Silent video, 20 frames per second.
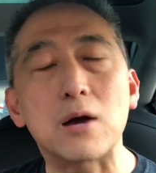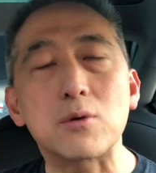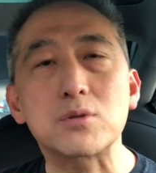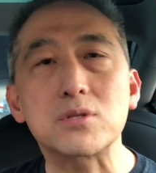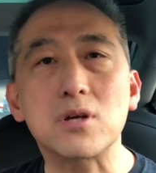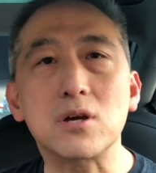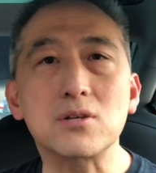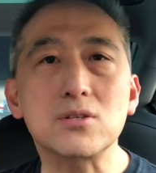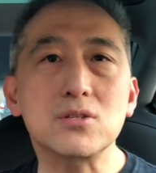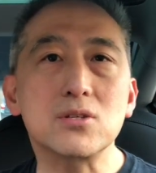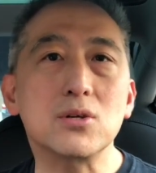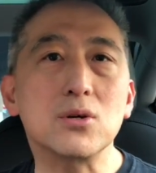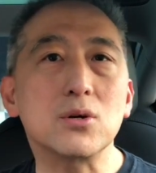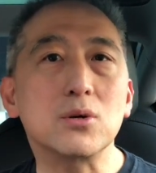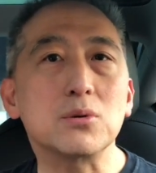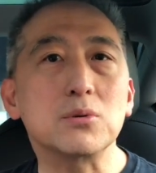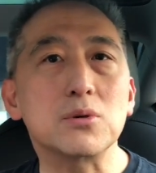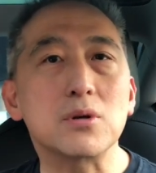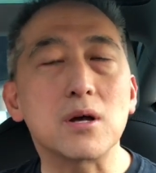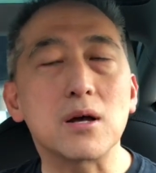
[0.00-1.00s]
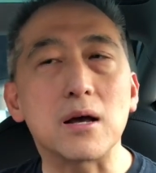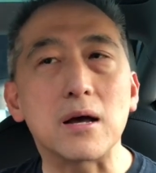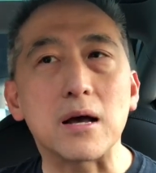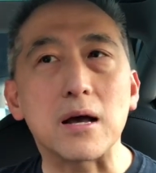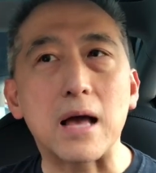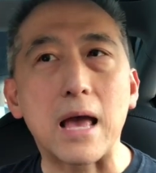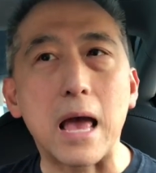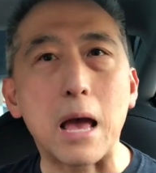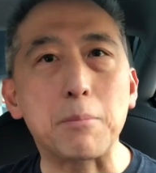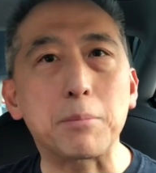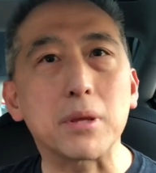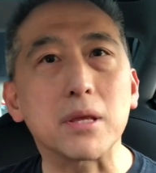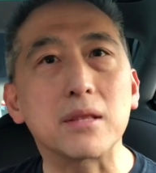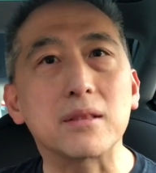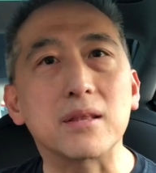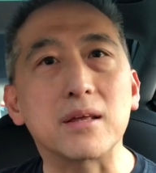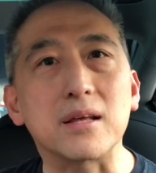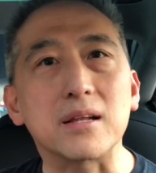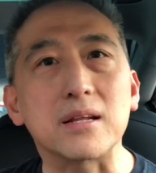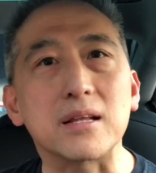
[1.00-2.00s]
I was also happy
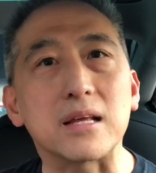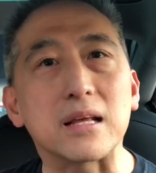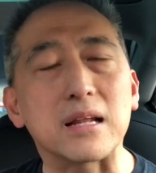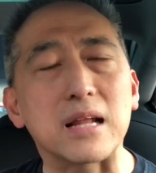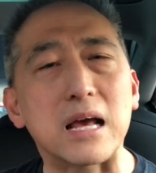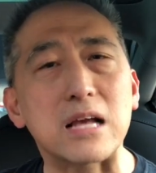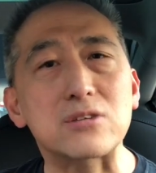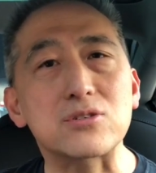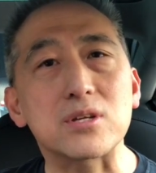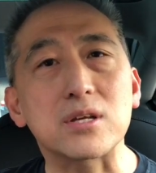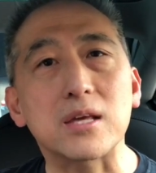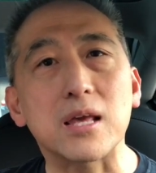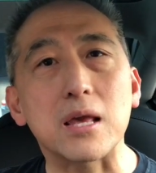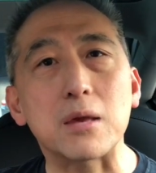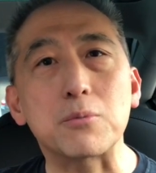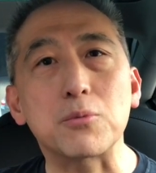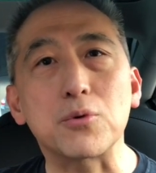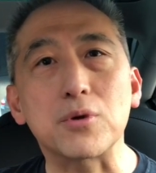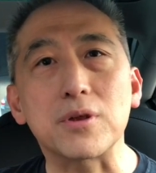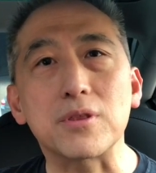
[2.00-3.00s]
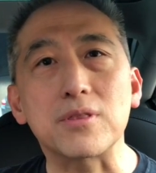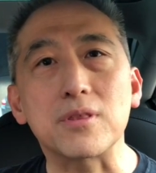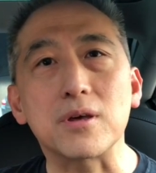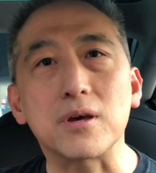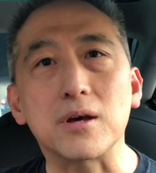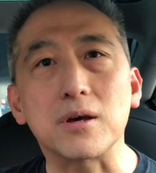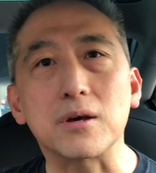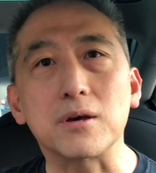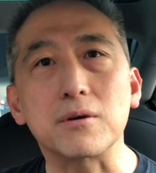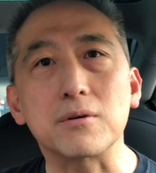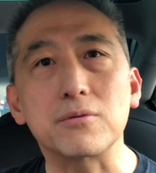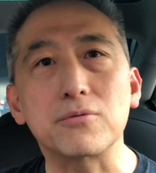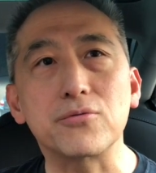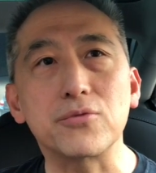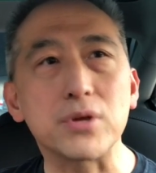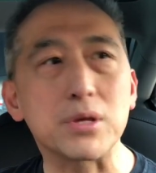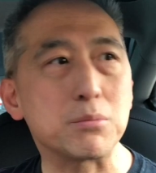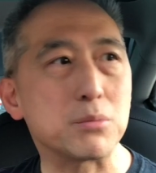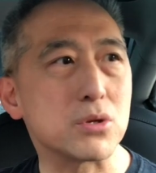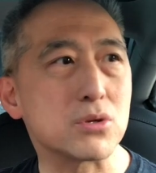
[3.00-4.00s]
that it actually came with a
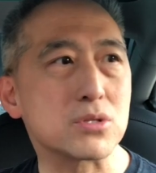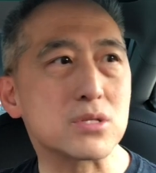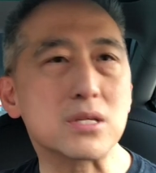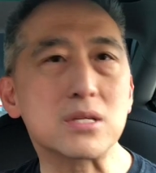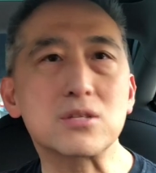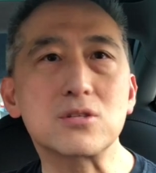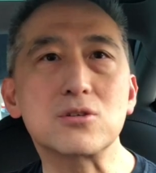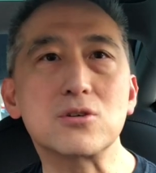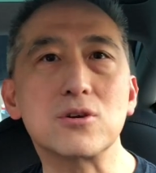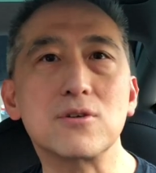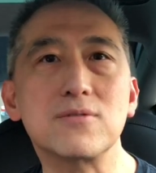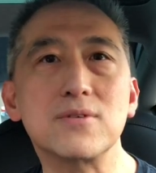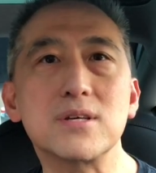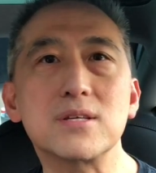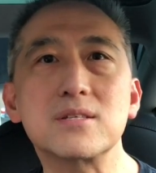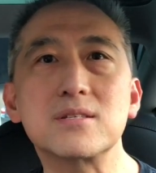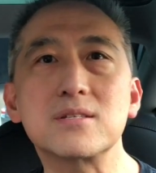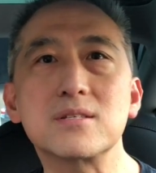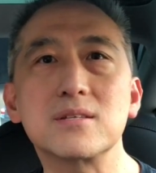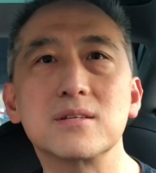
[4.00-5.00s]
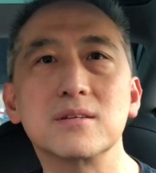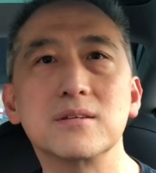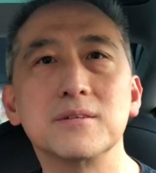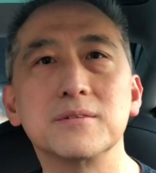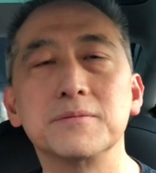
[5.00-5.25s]
free music service.